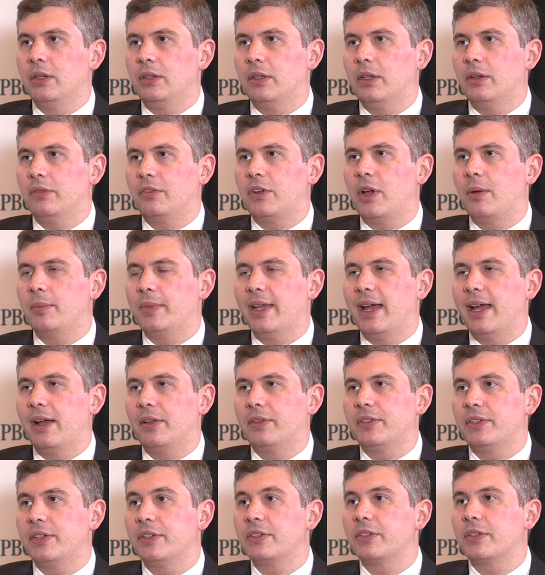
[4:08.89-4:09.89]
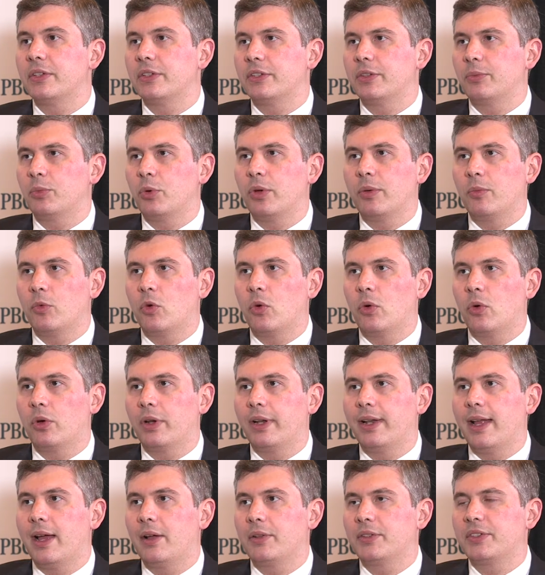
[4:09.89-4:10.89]
that have come down since the Supreme Court
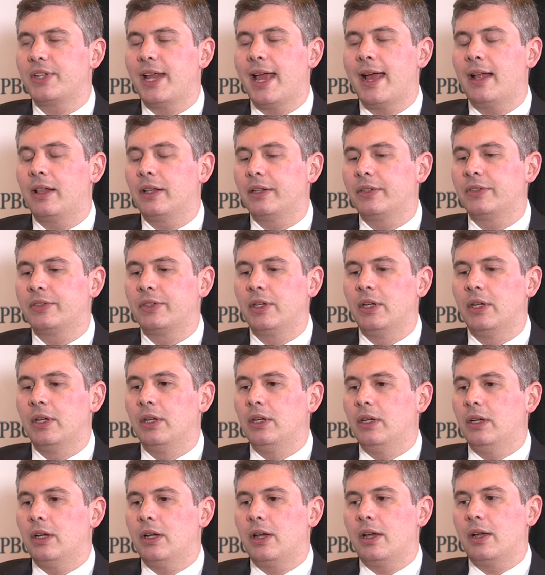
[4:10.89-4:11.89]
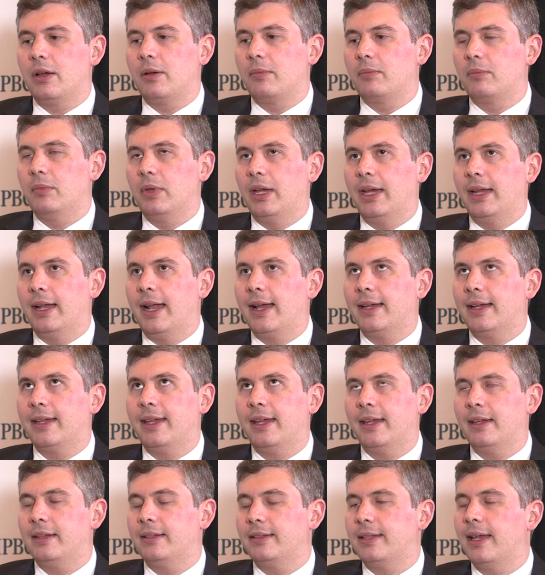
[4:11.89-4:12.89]
announced Alice, and I
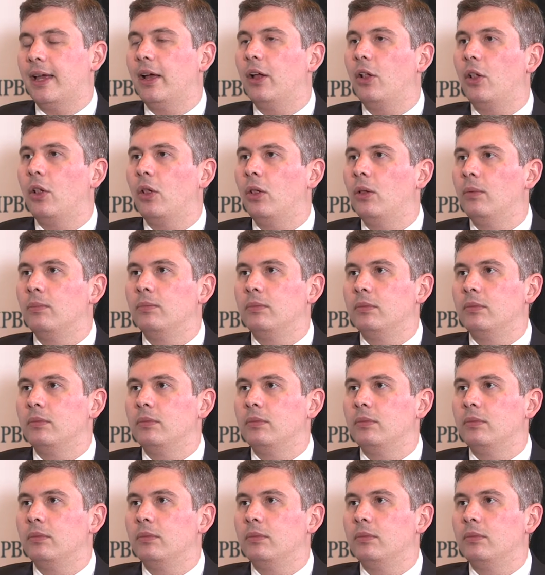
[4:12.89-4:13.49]
can't tell